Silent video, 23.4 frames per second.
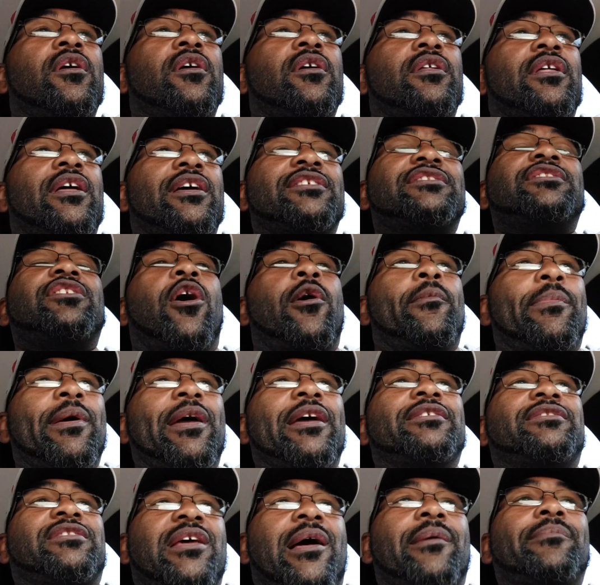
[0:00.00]
This is going to be,
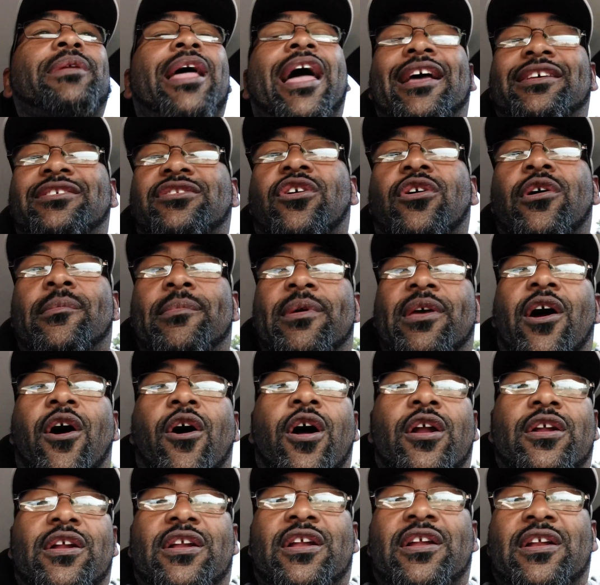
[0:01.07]
some days are going to be
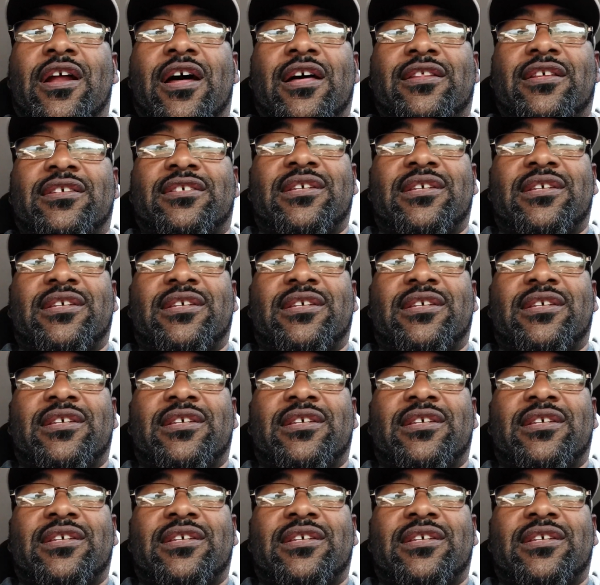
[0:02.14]
harder than others.